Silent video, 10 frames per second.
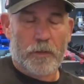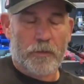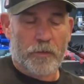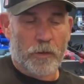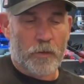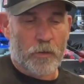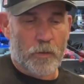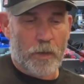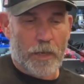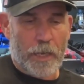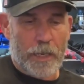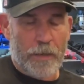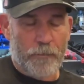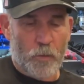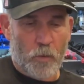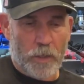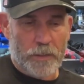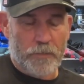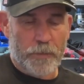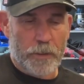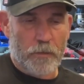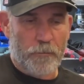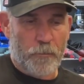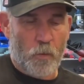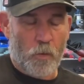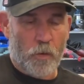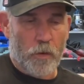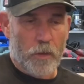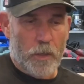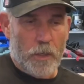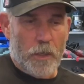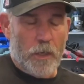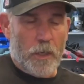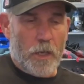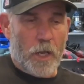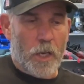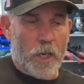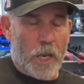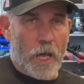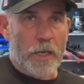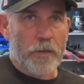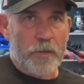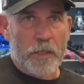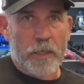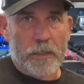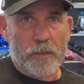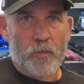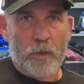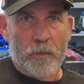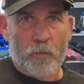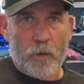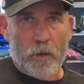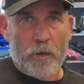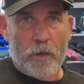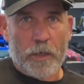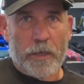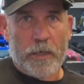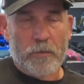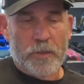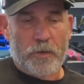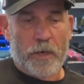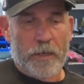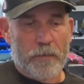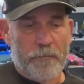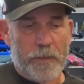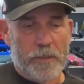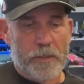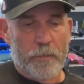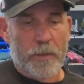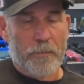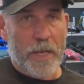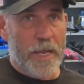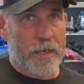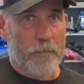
So if you watched video 4, a lot of things went wrong, and I was trying to fix them in panic